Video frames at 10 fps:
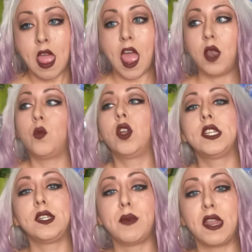and wanting
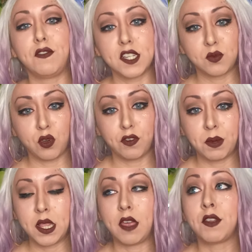to manifest more for
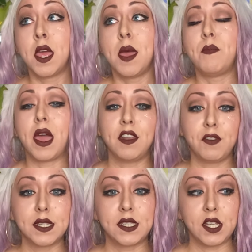my life.
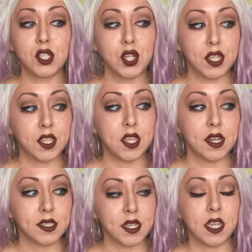Manifestation in the
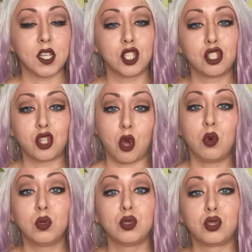theta state is
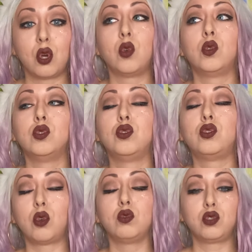so
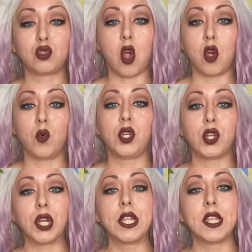strong. When
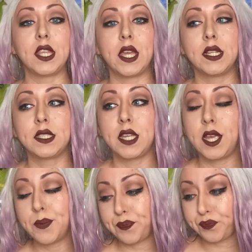you're in the theta
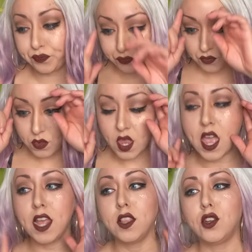state,
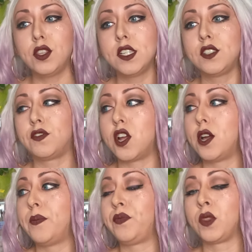I learned this
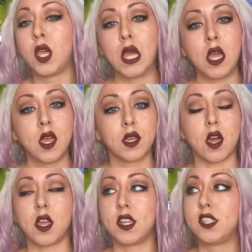from,
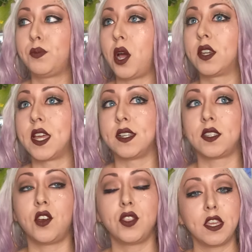God, his podcast.
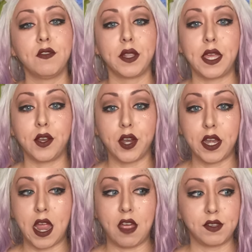I'll of it later and
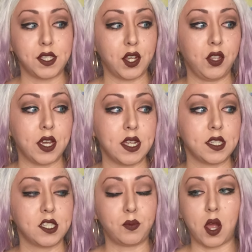I have to tell you guys
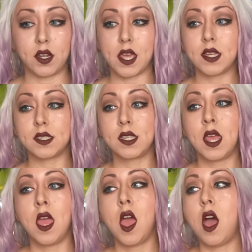his podcast.
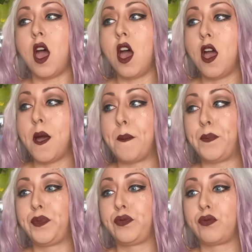
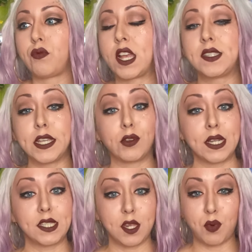
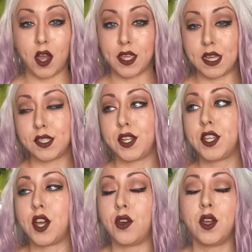Synchronicity podcast. There you
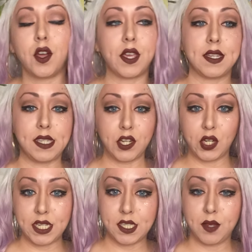go. Okay,
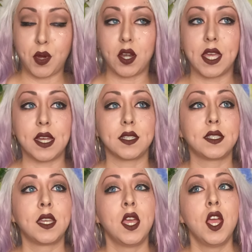Synchronicity podcast.
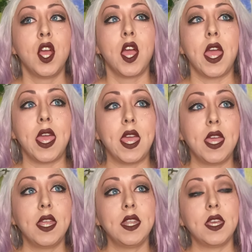
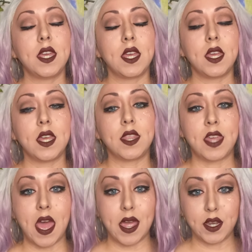In
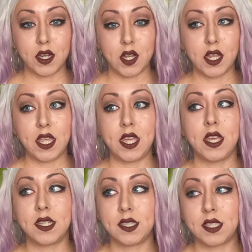that,
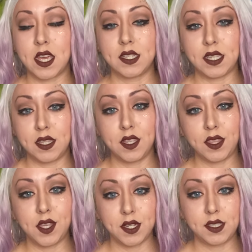he says in the
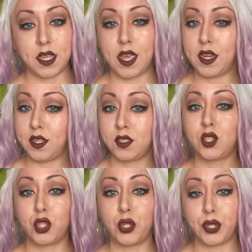Theta State, and it's
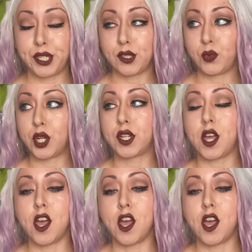true, it does work.